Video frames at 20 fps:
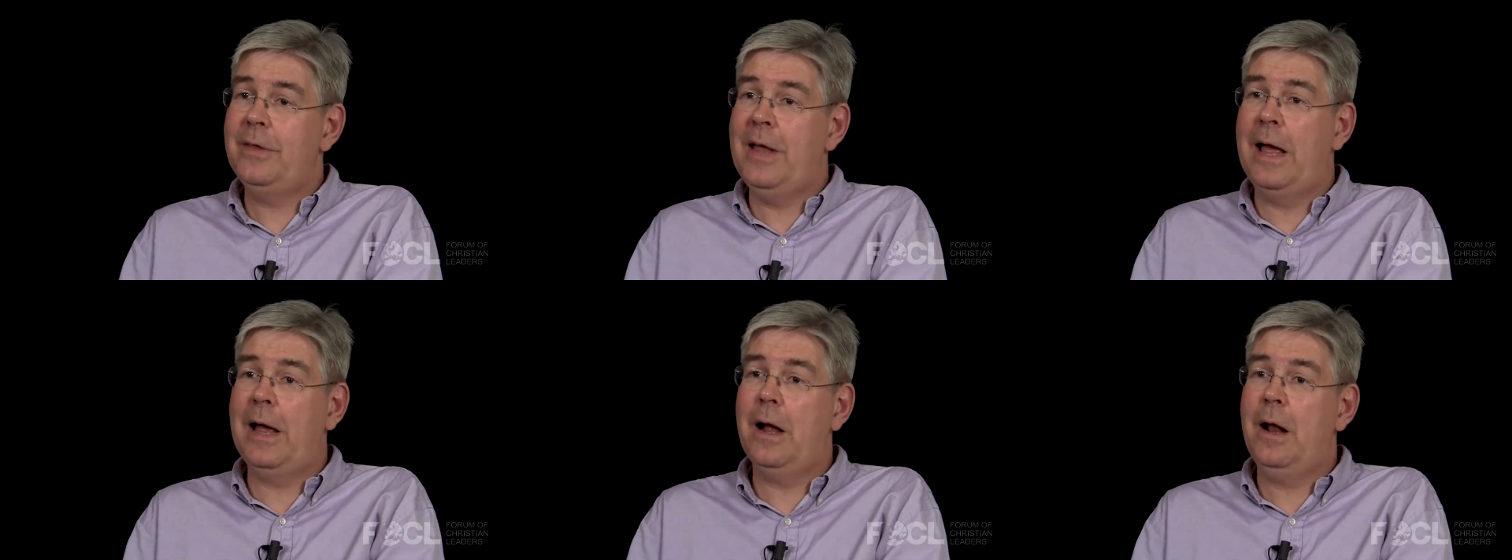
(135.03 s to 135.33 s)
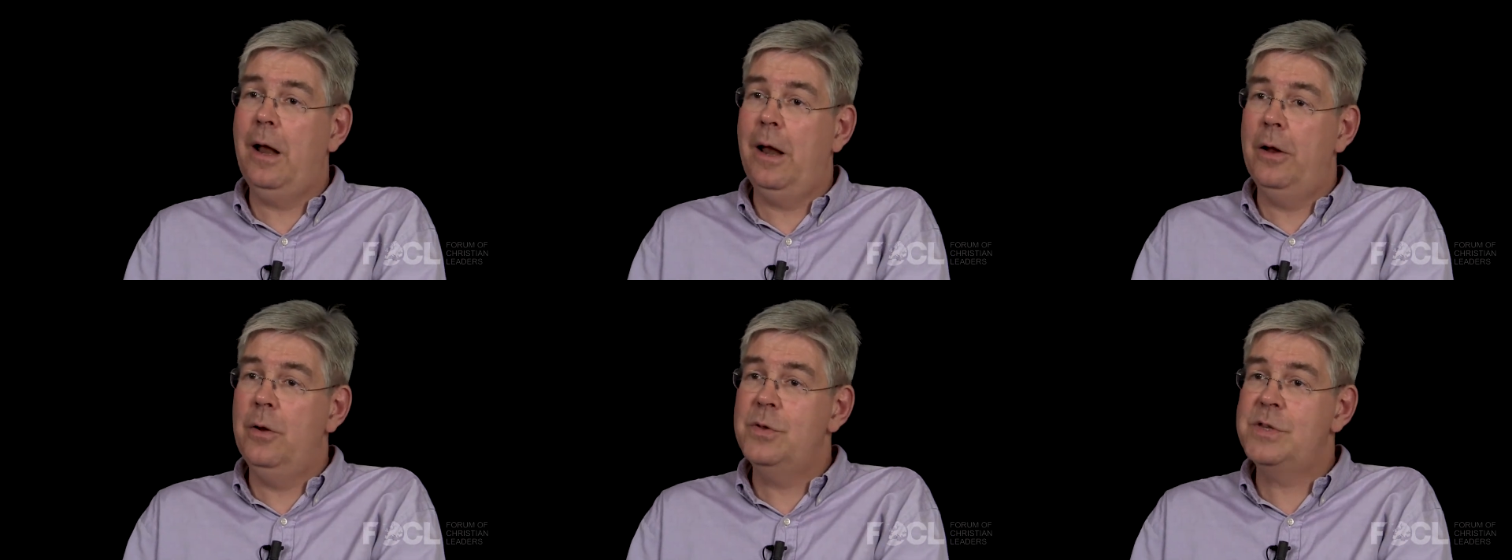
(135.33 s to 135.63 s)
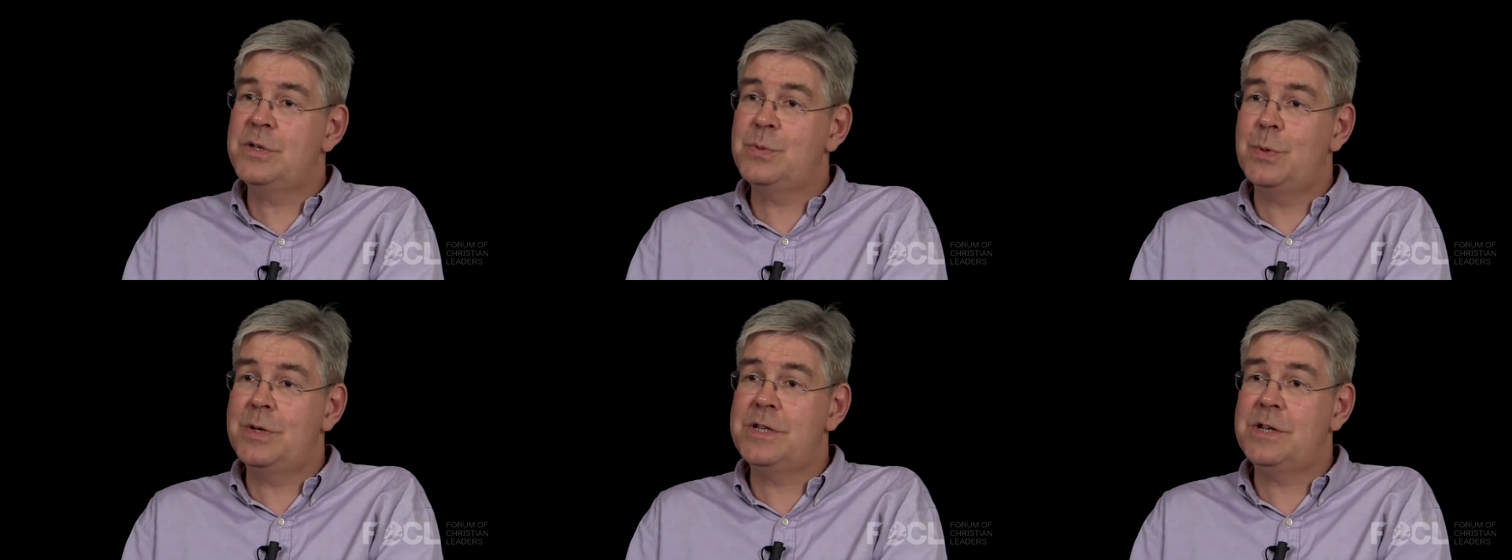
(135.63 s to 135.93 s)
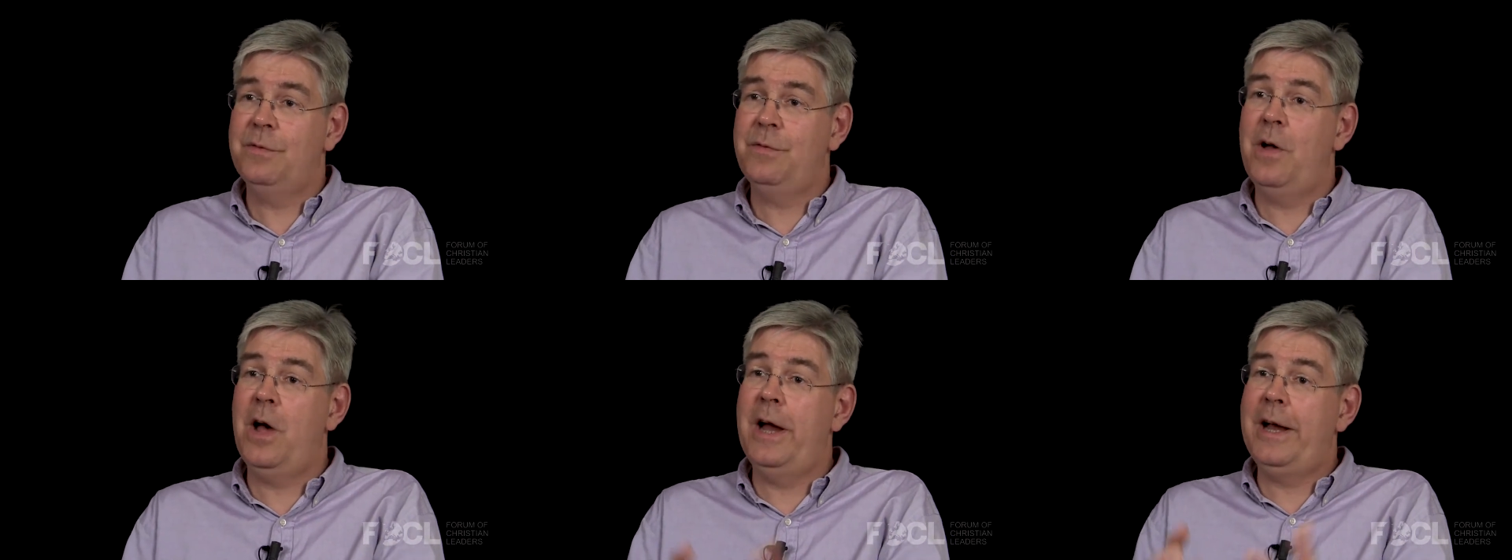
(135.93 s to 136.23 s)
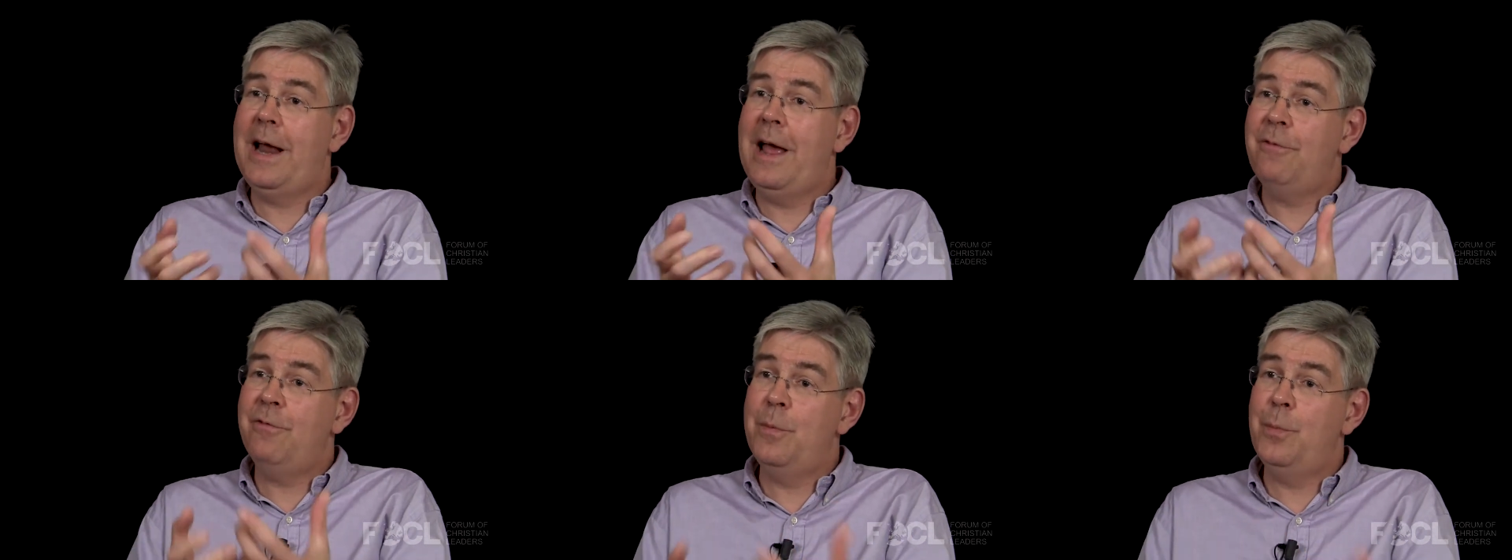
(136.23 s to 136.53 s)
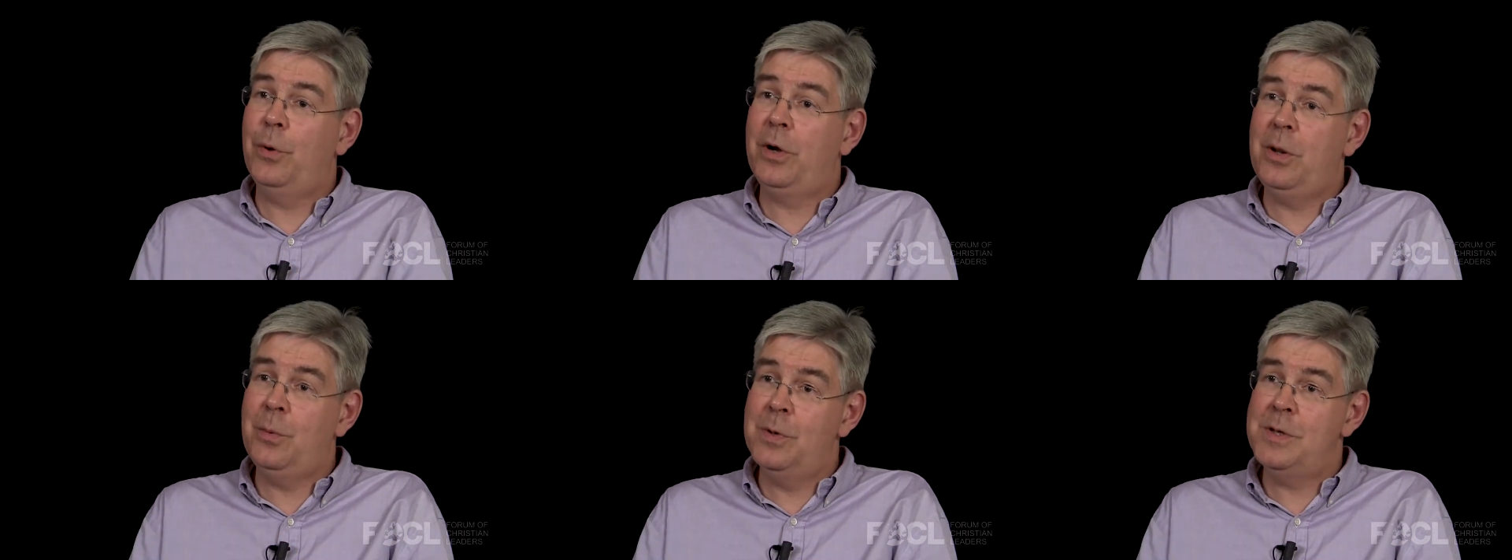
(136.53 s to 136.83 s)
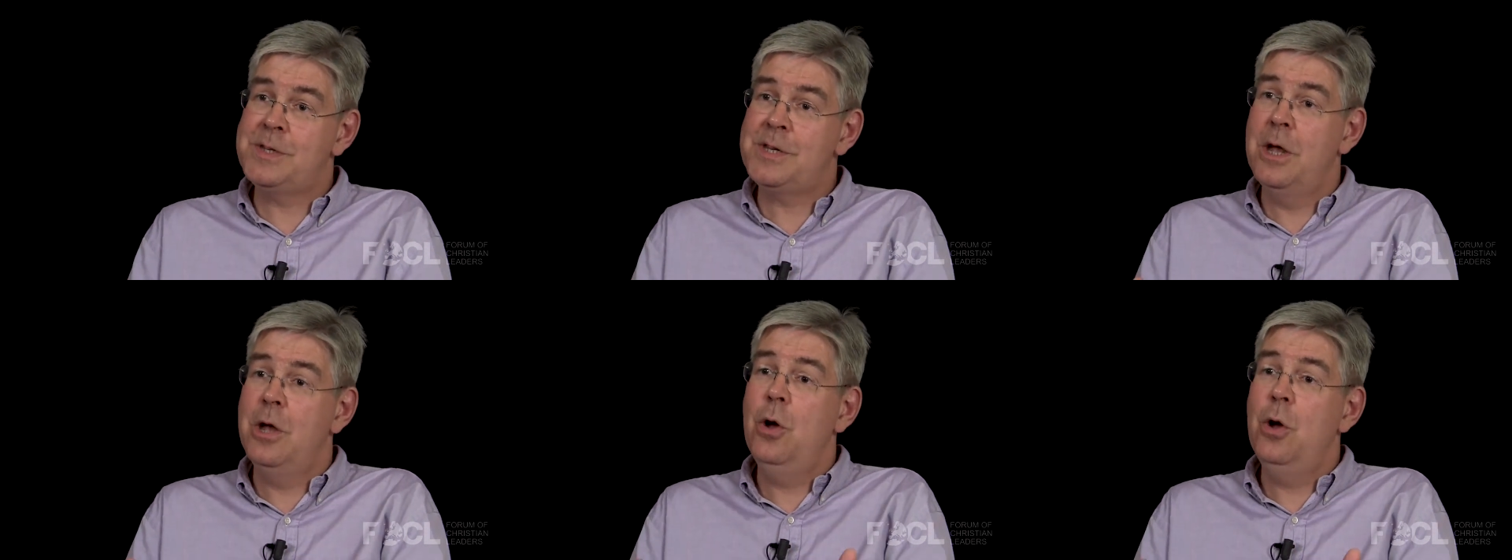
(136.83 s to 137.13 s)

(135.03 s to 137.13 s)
their clothes were supplied, everybody was